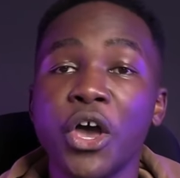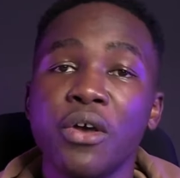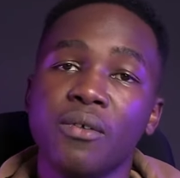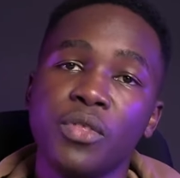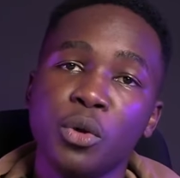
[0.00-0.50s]

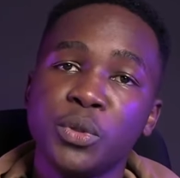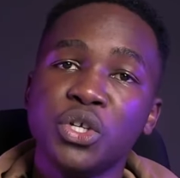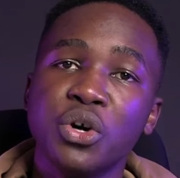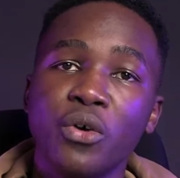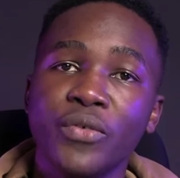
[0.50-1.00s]
you have the
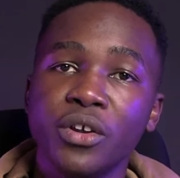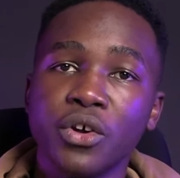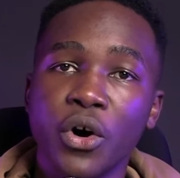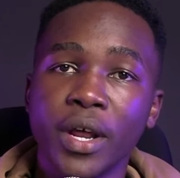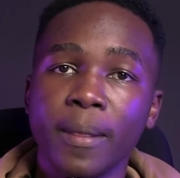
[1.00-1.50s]
option of
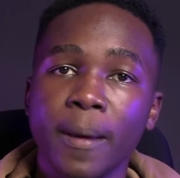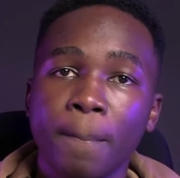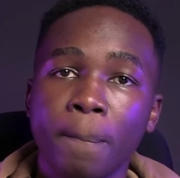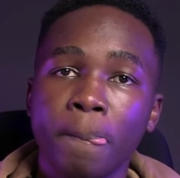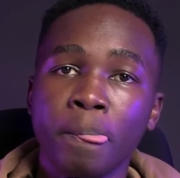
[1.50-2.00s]
ignoring them.